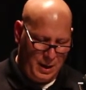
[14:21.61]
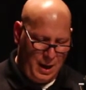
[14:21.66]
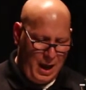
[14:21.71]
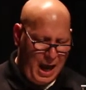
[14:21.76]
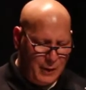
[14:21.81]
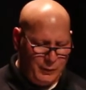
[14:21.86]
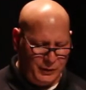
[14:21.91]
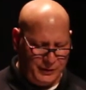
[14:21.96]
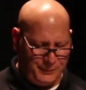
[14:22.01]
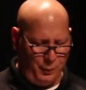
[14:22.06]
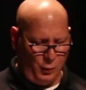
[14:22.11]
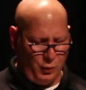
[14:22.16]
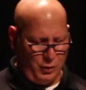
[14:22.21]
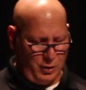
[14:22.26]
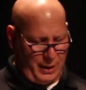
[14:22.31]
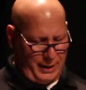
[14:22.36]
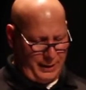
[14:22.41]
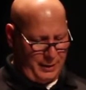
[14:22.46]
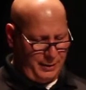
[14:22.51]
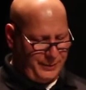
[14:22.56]
I was
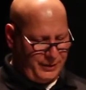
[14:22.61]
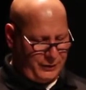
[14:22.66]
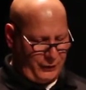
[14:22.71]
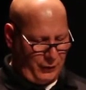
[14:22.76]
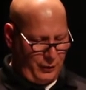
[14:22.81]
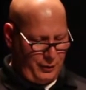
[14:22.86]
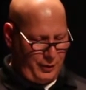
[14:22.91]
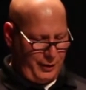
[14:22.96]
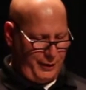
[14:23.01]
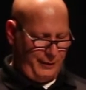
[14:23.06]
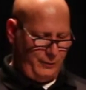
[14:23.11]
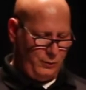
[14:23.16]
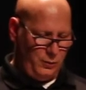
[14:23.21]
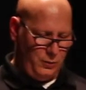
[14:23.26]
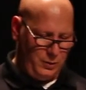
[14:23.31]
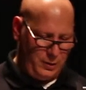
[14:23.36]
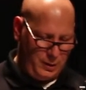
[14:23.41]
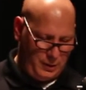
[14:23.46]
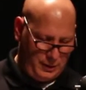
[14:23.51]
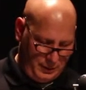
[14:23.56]
born in a maternity
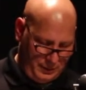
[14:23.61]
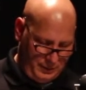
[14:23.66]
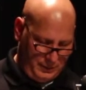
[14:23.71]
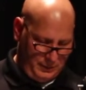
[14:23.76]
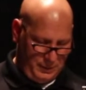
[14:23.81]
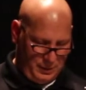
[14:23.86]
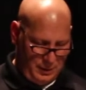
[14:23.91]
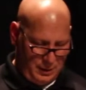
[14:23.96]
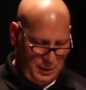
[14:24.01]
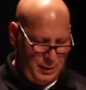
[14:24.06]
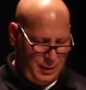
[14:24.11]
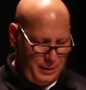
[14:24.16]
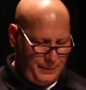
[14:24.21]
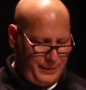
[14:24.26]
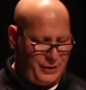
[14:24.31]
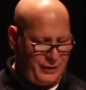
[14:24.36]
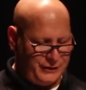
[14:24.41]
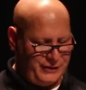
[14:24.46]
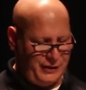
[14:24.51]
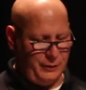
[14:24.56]
ward
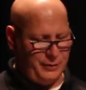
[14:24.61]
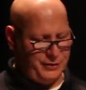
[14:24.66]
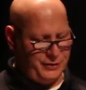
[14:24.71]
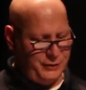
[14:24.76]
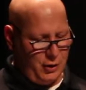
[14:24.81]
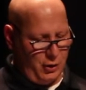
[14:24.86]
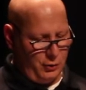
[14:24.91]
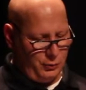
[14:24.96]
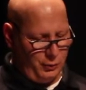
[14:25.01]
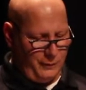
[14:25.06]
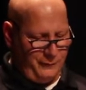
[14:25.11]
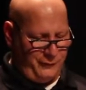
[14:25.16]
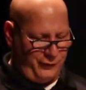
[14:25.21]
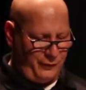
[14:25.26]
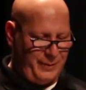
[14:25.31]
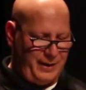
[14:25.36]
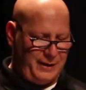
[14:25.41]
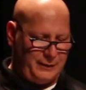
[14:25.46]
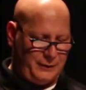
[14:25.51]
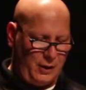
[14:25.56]
because there was no room for
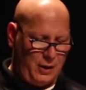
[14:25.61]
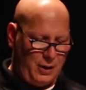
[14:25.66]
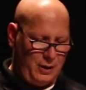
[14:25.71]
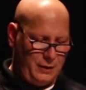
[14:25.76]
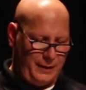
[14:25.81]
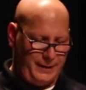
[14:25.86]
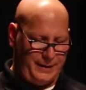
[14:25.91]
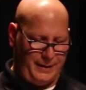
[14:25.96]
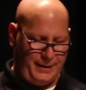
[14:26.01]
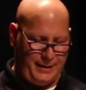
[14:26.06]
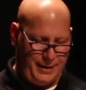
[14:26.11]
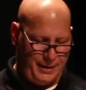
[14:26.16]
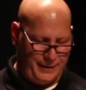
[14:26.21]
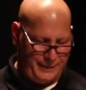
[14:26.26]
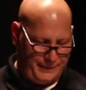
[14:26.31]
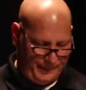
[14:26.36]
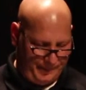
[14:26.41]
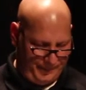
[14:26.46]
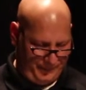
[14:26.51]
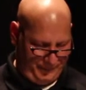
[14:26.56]
me at the Holiday Inn.